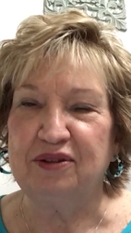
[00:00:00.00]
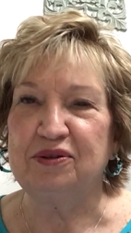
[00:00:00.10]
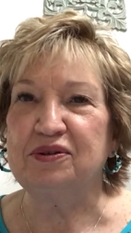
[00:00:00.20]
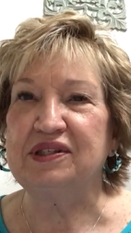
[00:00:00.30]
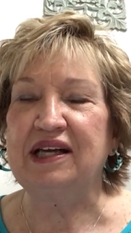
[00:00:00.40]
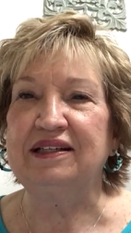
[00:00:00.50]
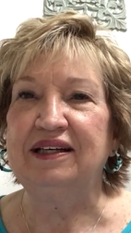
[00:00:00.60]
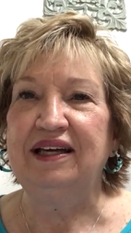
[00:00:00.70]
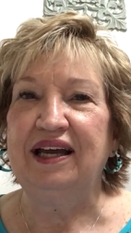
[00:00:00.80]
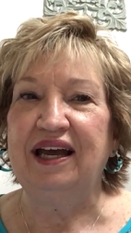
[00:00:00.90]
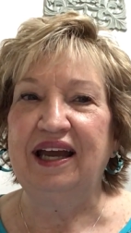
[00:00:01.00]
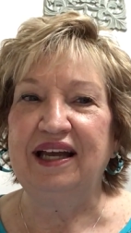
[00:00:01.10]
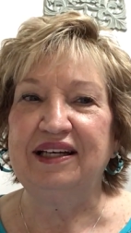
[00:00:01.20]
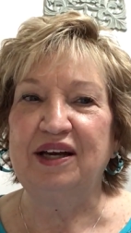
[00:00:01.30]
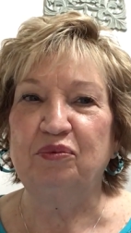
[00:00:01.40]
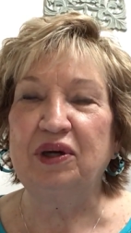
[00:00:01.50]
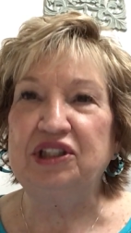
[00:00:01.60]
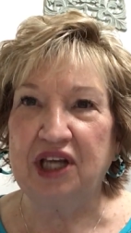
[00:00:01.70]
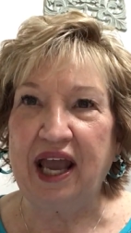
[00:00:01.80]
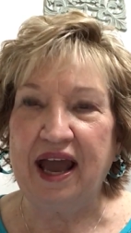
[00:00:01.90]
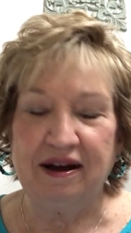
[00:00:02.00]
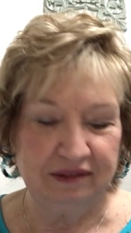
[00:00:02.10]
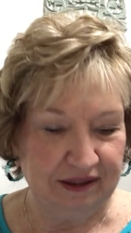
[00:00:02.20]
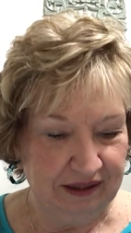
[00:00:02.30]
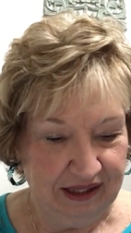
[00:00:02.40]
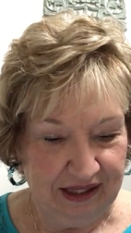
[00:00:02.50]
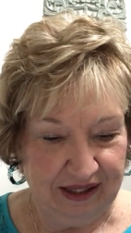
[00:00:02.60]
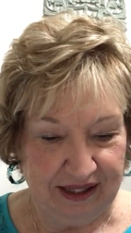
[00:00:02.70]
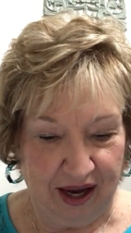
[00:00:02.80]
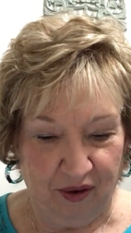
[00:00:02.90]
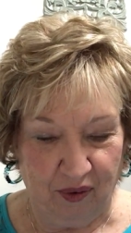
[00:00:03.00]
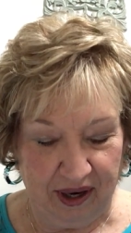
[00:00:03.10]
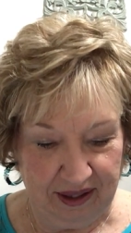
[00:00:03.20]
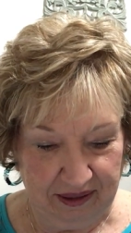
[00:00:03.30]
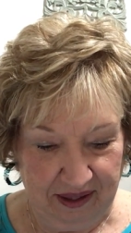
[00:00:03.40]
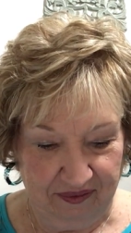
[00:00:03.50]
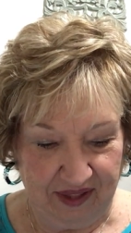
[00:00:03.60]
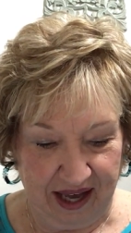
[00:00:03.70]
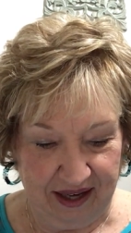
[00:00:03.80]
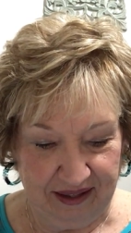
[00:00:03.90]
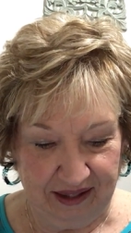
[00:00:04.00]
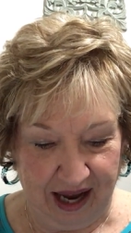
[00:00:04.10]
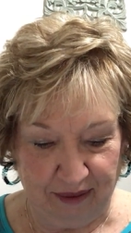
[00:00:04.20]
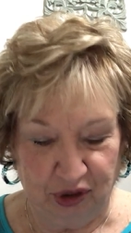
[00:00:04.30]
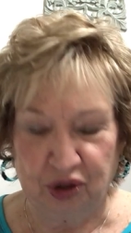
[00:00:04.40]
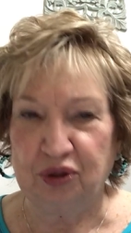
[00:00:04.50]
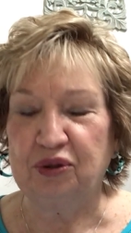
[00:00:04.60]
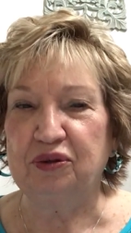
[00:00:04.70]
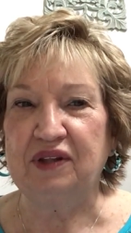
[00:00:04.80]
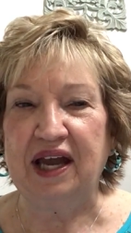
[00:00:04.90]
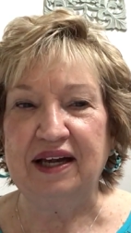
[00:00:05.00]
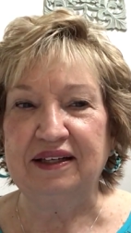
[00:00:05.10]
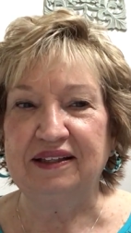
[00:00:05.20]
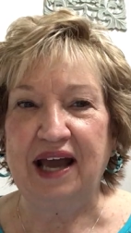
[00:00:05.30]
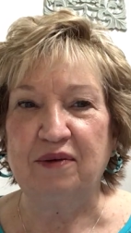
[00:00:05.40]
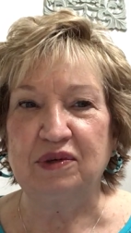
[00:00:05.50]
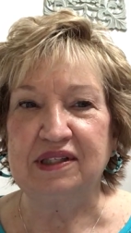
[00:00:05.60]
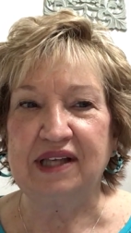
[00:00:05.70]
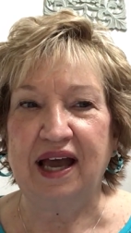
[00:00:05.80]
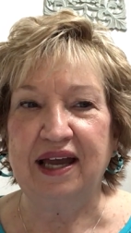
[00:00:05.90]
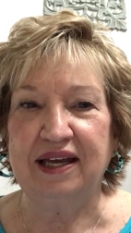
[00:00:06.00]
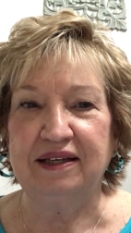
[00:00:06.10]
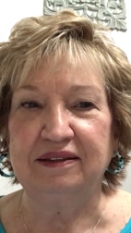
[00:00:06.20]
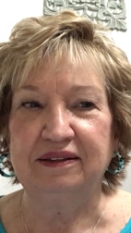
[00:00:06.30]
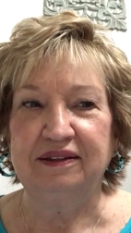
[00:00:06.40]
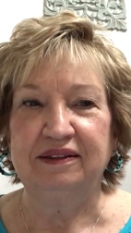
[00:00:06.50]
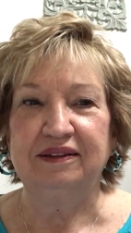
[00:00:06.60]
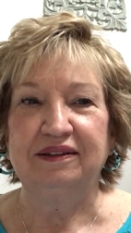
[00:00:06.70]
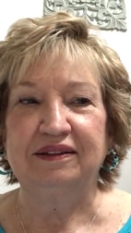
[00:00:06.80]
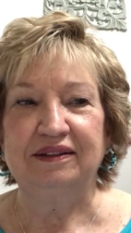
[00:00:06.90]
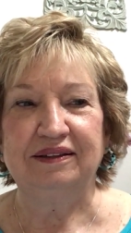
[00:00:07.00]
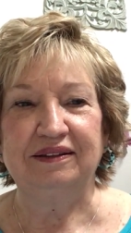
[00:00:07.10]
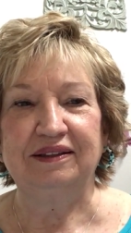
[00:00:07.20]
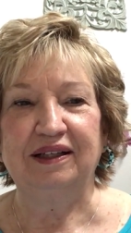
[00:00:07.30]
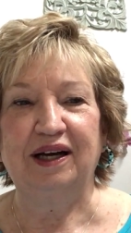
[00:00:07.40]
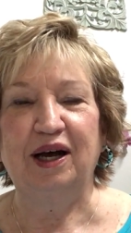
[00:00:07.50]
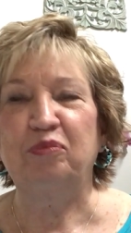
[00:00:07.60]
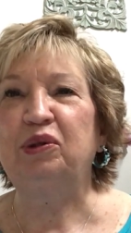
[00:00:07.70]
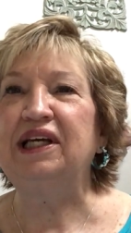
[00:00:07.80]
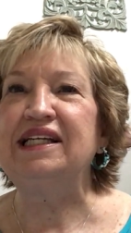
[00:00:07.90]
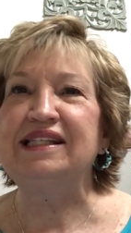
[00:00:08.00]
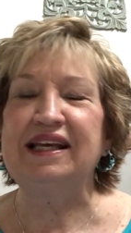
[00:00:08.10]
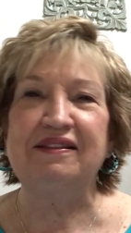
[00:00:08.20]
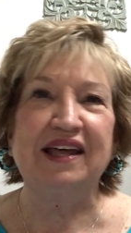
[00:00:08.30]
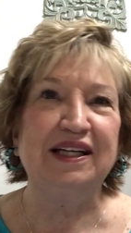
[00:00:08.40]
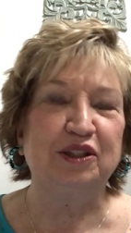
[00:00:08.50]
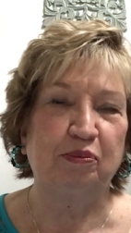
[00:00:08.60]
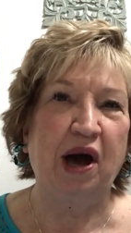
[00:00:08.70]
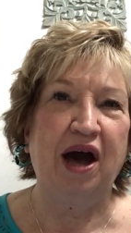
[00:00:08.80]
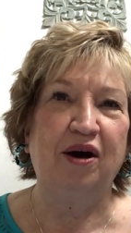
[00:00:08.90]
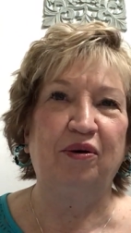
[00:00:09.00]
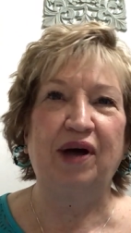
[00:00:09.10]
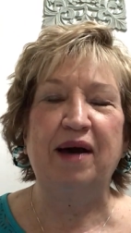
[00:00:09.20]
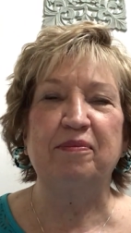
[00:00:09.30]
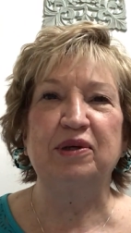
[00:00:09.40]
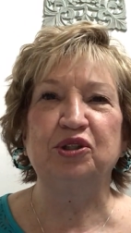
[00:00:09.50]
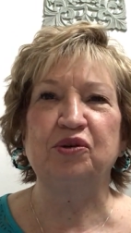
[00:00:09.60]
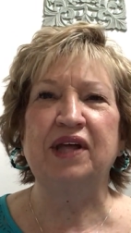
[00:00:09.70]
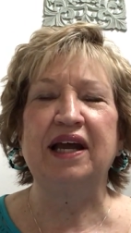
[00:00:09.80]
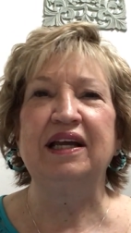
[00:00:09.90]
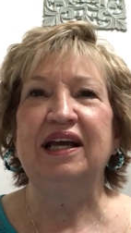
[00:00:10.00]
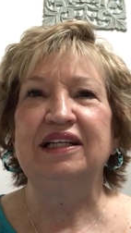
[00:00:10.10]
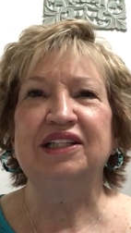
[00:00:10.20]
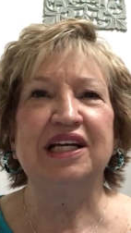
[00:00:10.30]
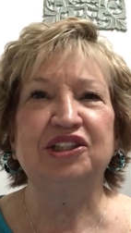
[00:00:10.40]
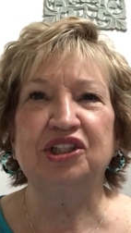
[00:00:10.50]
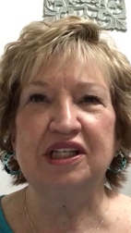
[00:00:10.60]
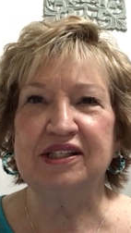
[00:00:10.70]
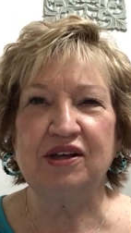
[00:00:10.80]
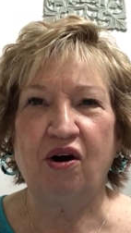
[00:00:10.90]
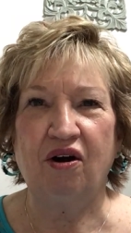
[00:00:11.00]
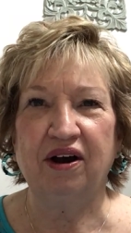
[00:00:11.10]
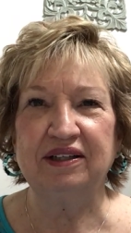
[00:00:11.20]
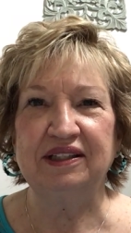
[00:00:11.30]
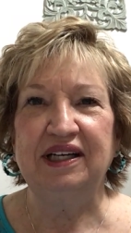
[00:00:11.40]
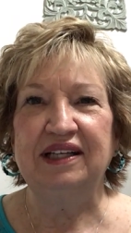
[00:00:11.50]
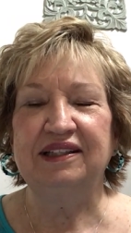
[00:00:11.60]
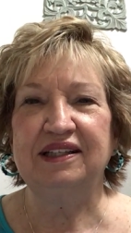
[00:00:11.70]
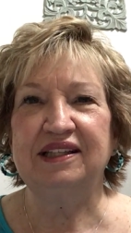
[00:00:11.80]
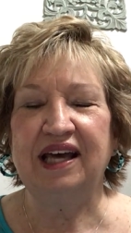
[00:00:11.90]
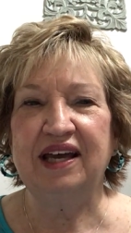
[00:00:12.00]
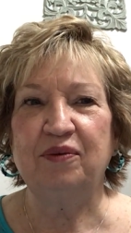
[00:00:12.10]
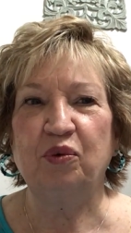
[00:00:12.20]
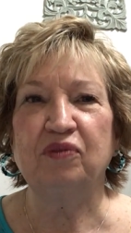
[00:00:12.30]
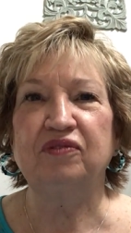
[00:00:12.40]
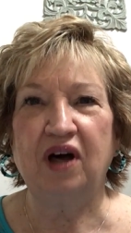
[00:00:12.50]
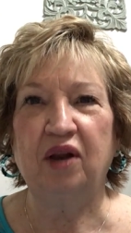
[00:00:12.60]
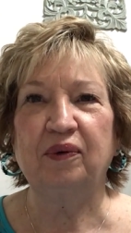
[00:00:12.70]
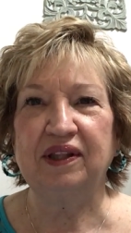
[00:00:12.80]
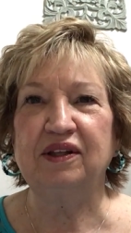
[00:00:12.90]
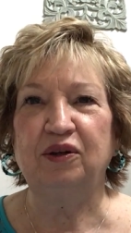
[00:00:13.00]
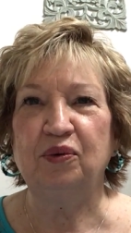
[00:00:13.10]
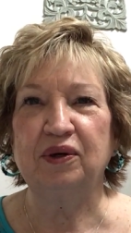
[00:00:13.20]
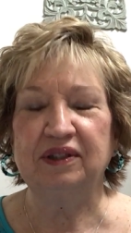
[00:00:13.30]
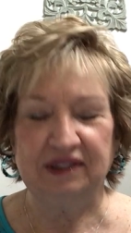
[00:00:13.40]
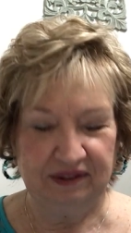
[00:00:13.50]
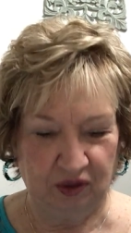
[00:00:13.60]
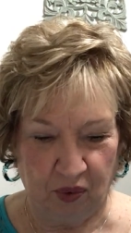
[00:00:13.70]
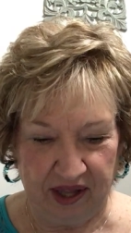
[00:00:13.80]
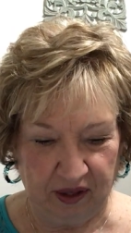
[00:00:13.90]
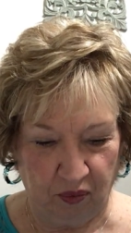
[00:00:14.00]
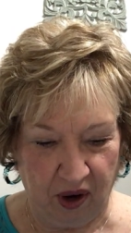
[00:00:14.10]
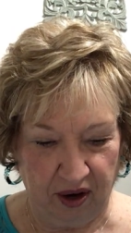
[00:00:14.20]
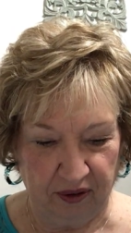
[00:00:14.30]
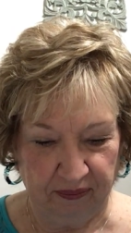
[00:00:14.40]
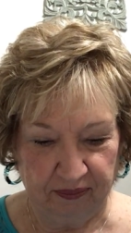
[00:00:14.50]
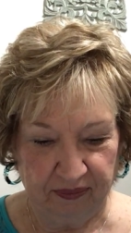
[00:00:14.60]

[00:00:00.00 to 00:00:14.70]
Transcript: others and and uh, reaching out. So uh, that I'm sure that that was a a pleasing thing to Paul. I'm sure that touched his heart that they were following the Lord the way they were.